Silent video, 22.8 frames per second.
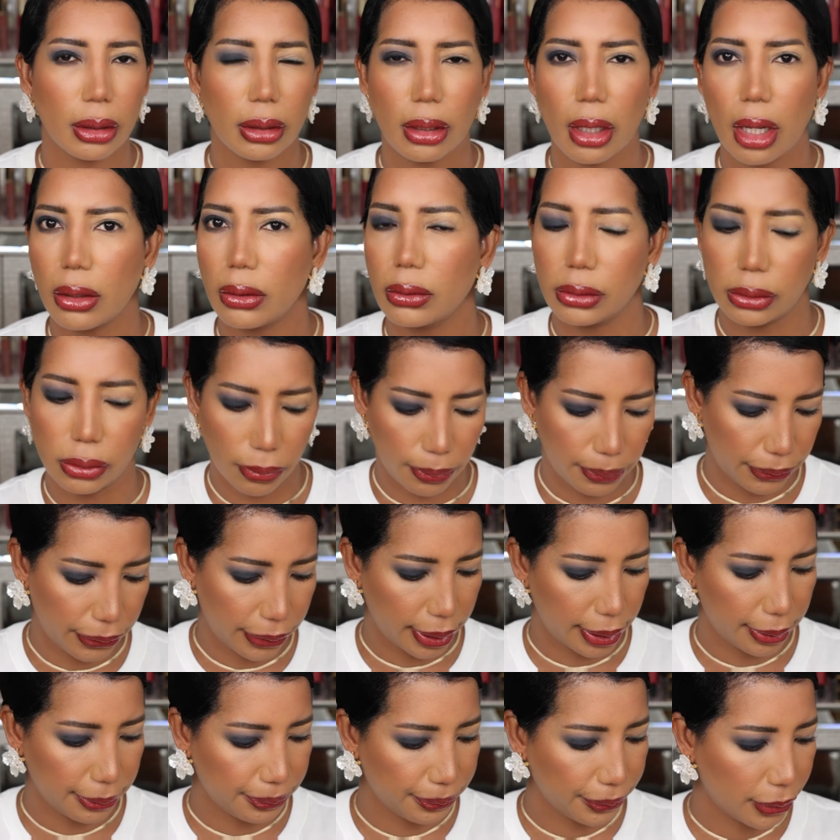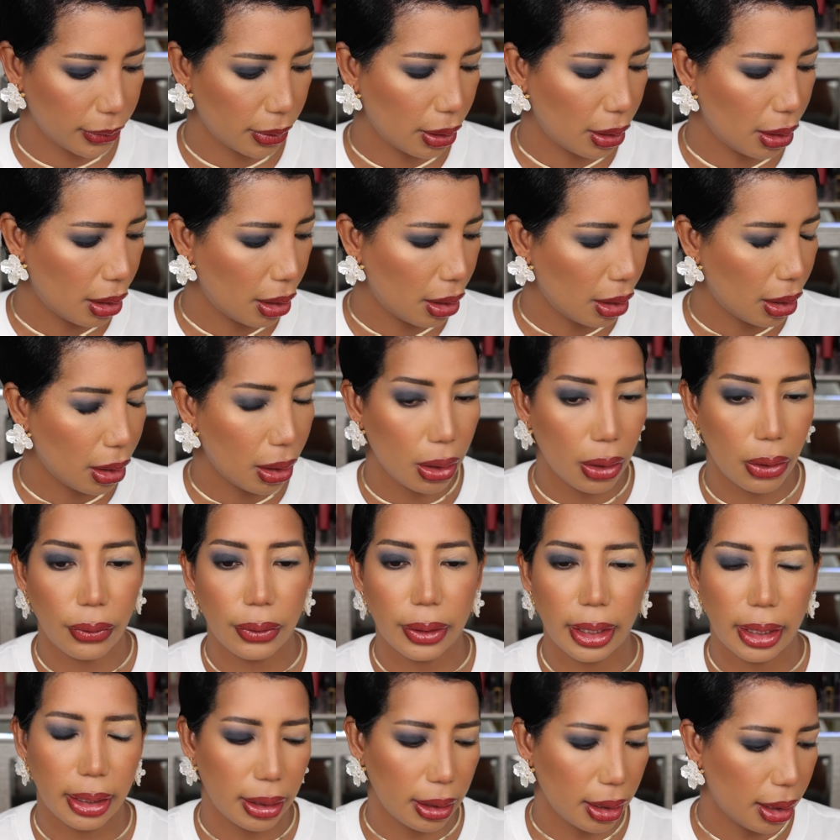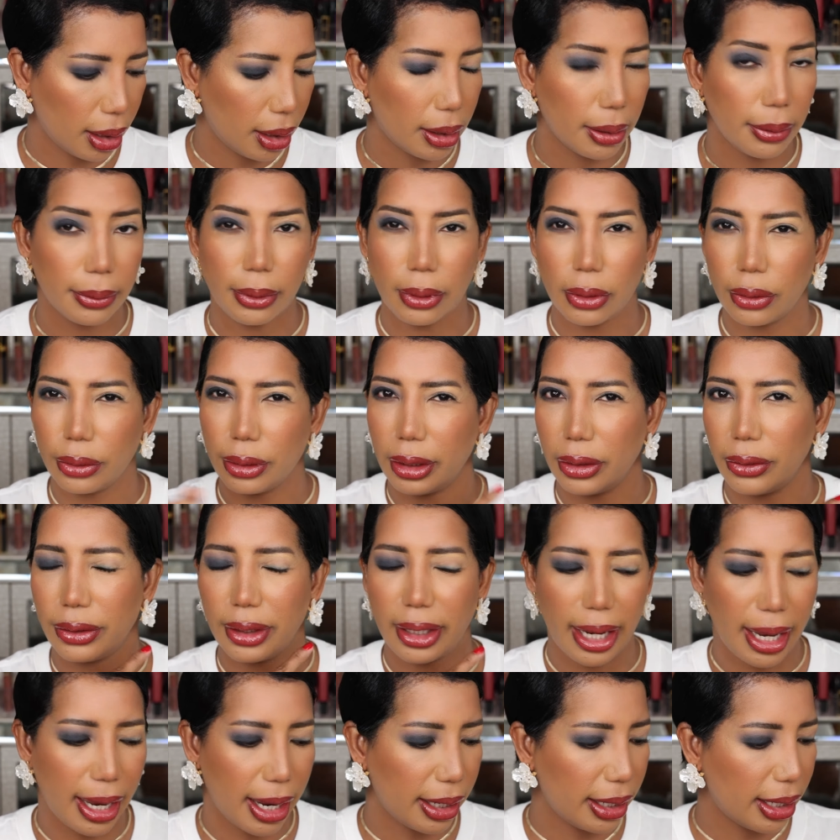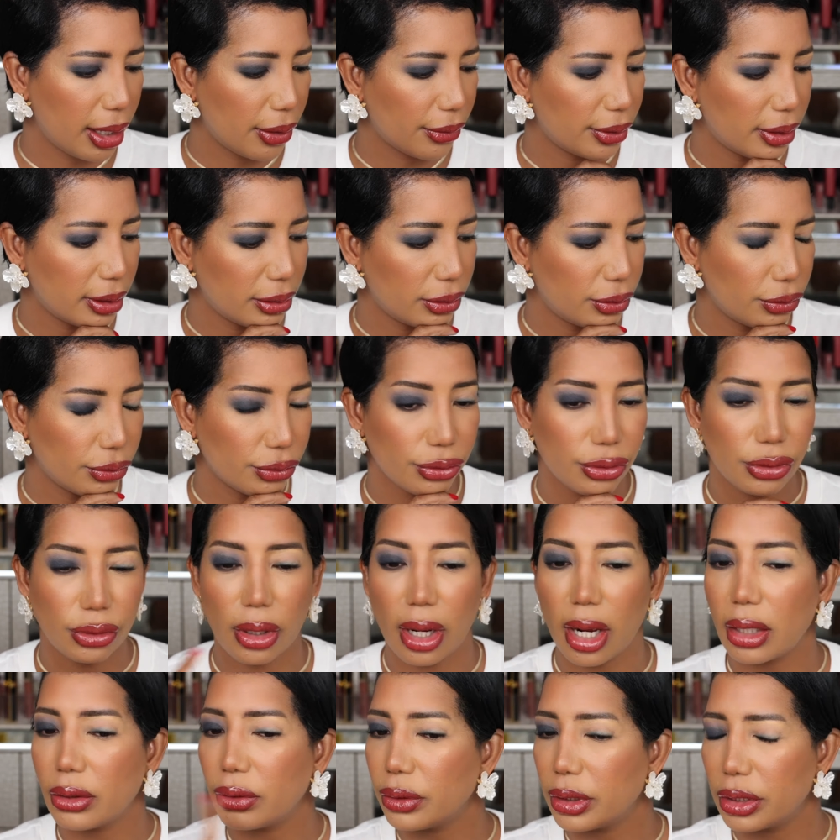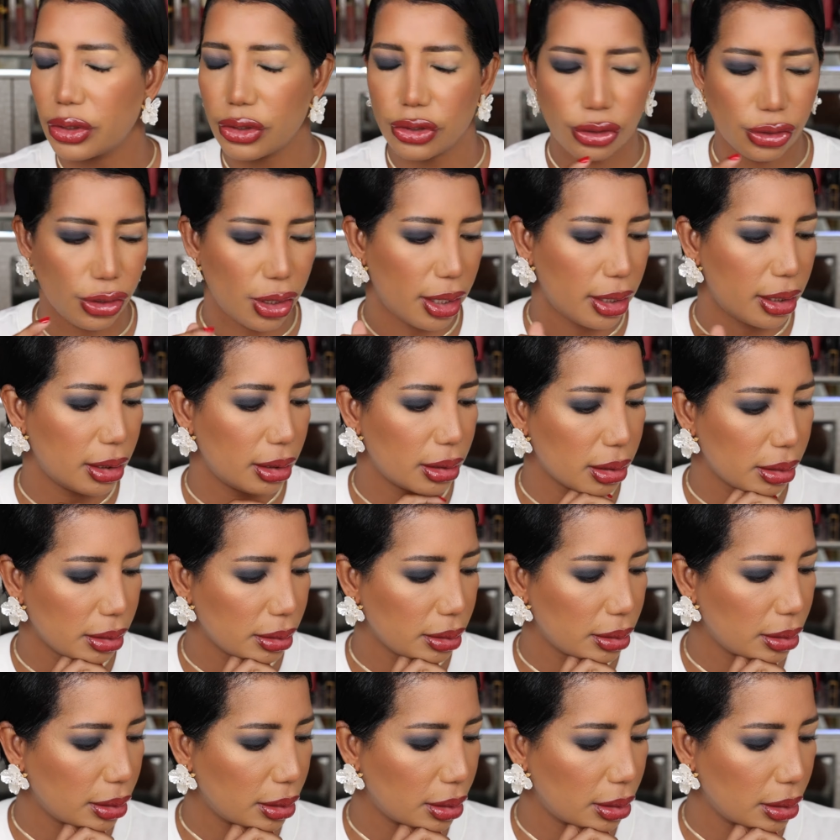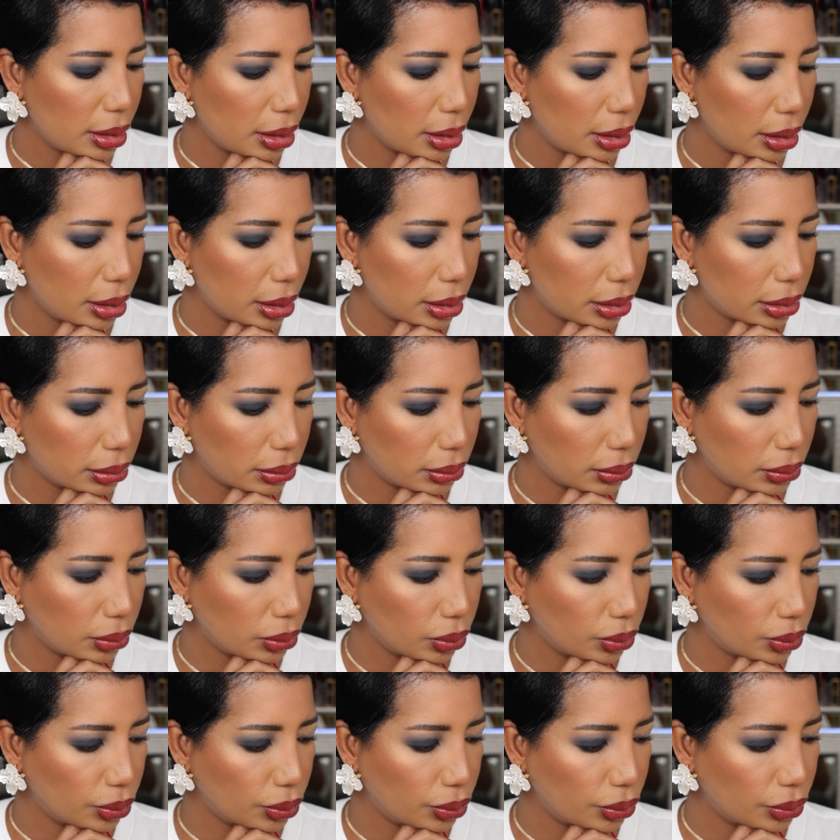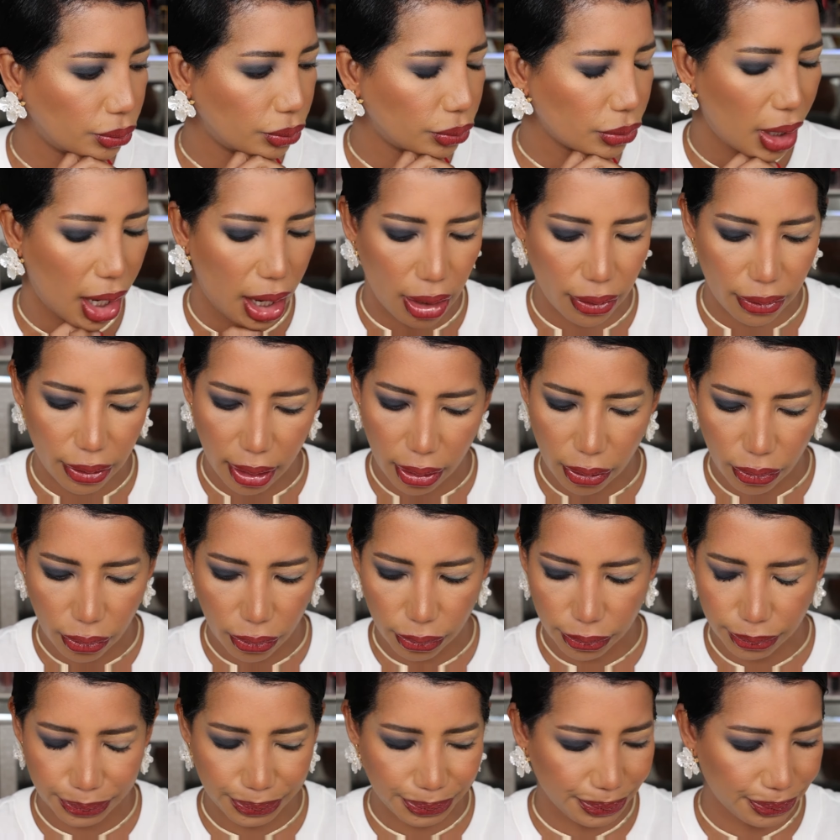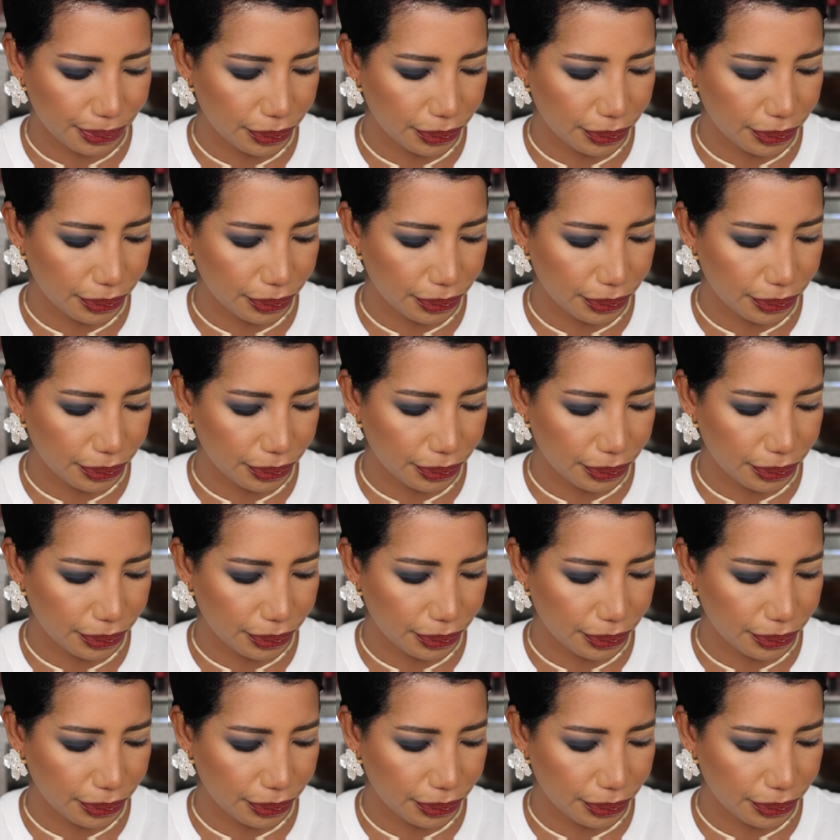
That looks so pretty. Okay, on the other eye, I'm gonna use another shade. I'm gonna go